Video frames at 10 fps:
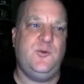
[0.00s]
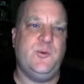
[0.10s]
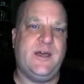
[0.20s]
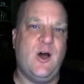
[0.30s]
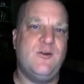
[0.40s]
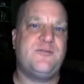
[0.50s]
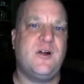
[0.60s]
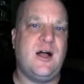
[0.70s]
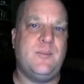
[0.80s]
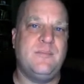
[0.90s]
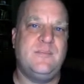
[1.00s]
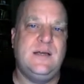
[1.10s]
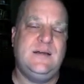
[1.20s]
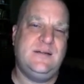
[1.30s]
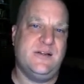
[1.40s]
we go from
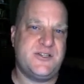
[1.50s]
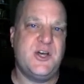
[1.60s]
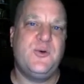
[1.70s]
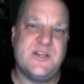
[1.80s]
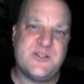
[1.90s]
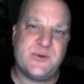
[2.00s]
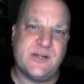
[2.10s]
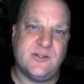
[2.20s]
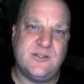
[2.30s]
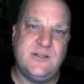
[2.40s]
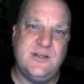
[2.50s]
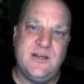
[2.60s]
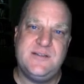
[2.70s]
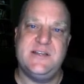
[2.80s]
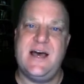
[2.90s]
there's no Israel
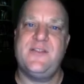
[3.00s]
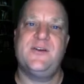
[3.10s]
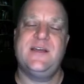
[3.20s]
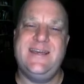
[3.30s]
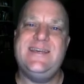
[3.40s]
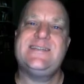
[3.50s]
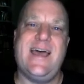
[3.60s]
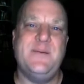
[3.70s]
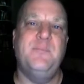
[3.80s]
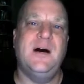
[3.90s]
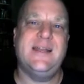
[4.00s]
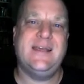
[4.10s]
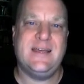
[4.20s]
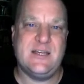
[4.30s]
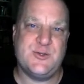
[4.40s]
to now there is a
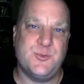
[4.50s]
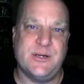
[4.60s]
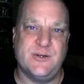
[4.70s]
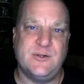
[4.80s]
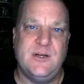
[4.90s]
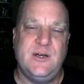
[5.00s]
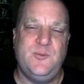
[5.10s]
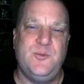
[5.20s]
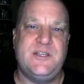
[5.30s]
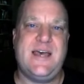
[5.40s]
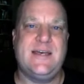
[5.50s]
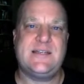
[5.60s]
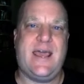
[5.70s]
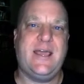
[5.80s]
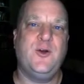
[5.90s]
budding Israel, which
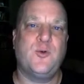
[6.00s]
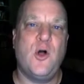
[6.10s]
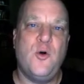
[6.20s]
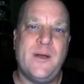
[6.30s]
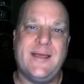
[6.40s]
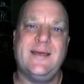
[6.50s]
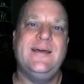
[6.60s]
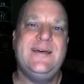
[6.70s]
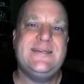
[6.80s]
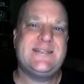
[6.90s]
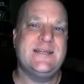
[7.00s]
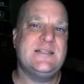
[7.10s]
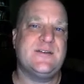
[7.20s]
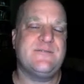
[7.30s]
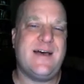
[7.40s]
has a growing
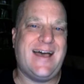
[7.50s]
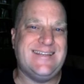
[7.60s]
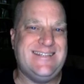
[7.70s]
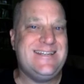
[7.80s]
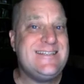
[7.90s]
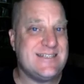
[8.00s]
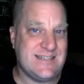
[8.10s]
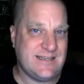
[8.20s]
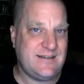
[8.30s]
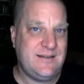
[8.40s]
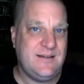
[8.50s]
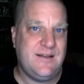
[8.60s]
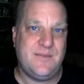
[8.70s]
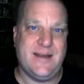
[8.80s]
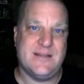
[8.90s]
sense of identity
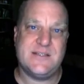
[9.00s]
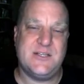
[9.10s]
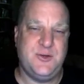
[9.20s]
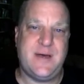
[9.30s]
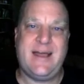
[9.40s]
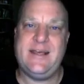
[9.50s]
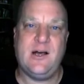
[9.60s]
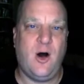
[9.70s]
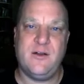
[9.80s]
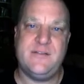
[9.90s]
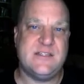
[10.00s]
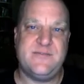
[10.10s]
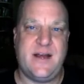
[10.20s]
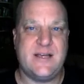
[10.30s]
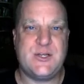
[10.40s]
that is uniting all of these
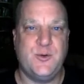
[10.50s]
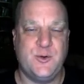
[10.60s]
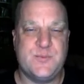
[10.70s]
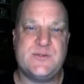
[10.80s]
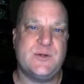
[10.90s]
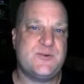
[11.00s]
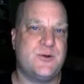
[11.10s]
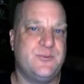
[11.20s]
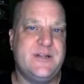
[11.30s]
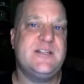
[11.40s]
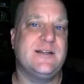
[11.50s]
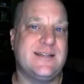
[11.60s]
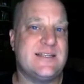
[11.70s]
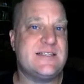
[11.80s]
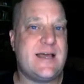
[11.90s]
various groups, which were
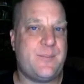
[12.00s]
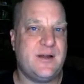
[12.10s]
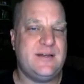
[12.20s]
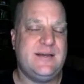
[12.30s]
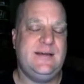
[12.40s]
originally separate.